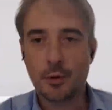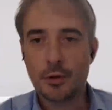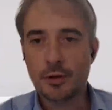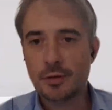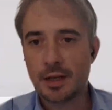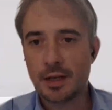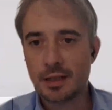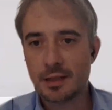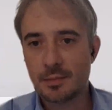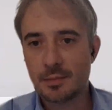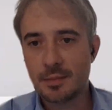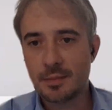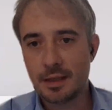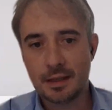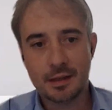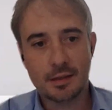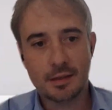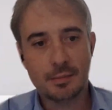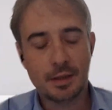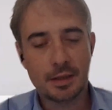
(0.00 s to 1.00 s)
points raised
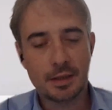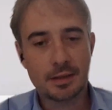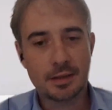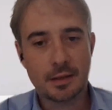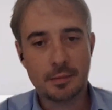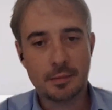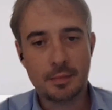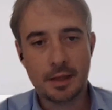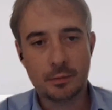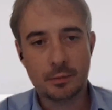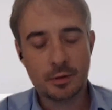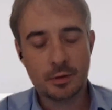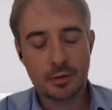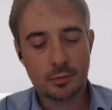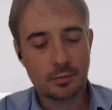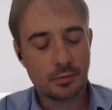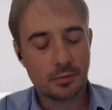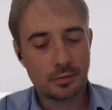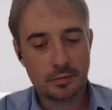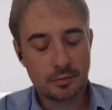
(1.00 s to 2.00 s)
by Sherban,
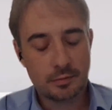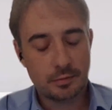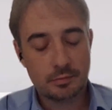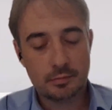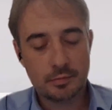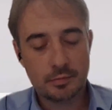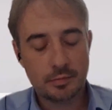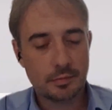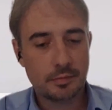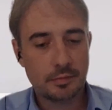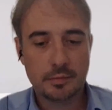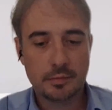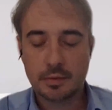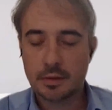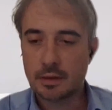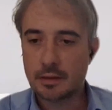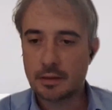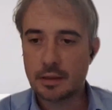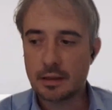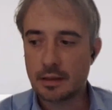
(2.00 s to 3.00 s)
which means
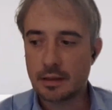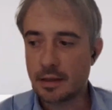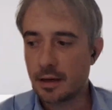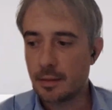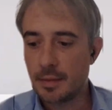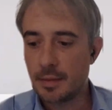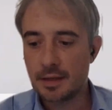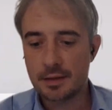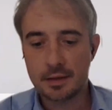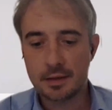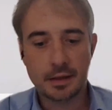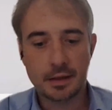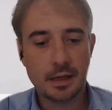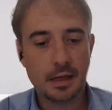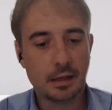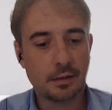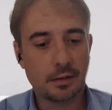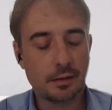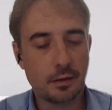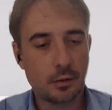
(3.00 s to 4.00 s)
are amazing
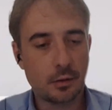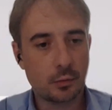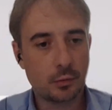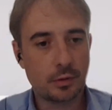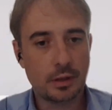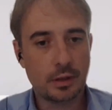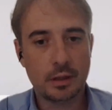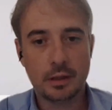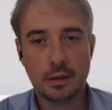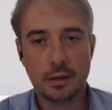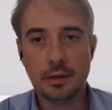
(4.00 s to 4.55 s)
regarding their own